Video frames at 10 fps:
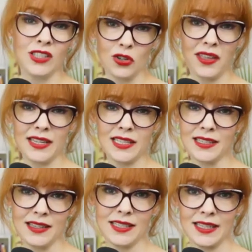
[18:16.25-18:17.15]
So that is
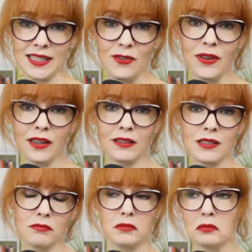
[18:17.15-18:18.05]
a
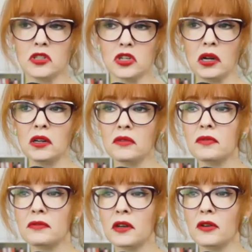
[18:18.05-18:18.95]
significant chunk
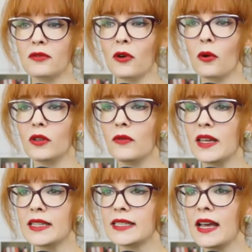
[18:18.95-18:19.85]
of all of
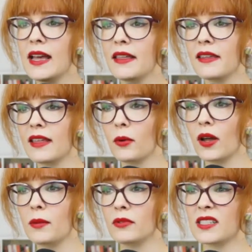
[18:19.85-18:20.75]
this that they were
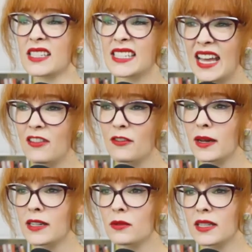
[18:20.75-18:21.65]
able to save
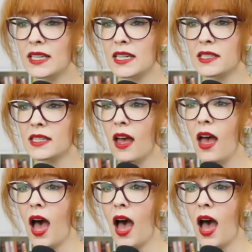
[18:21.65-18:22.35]
by doing this.